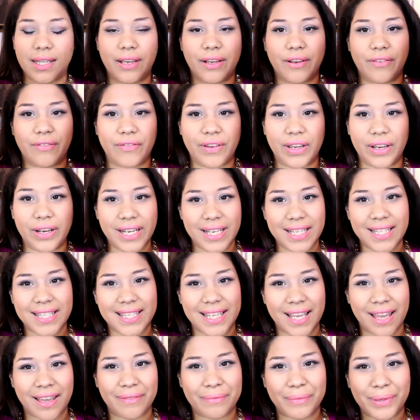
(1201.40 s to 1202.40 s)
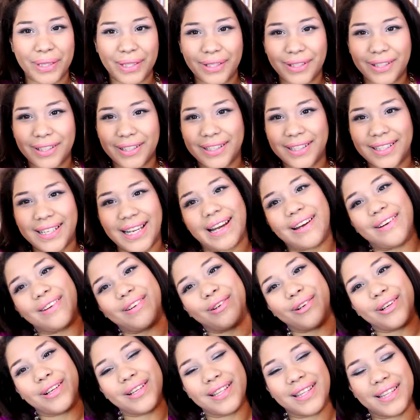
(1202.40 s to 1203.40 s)
They're very similar
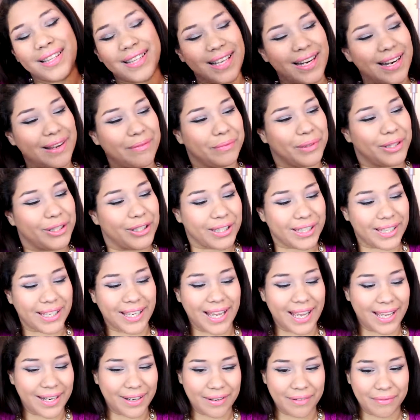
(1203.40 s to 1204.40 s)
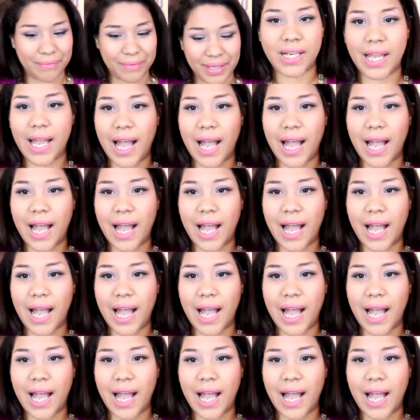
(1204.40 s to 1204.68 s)
now that I'm looking at them.